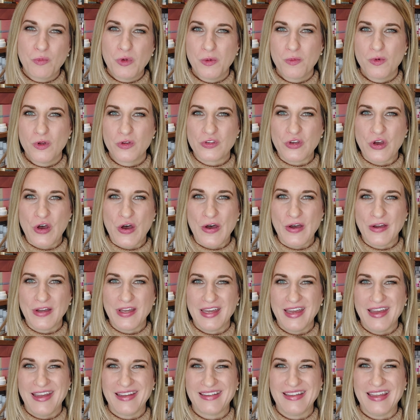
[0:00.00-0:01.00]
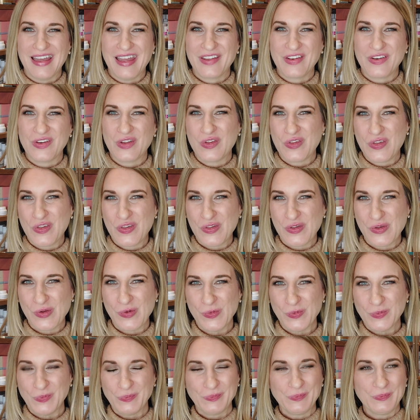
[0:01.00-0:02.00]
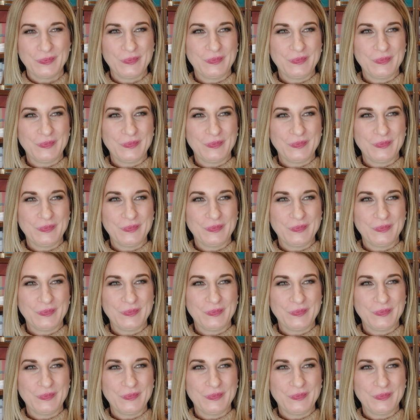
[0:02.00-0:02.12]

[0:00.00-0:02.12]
we will talk again soon.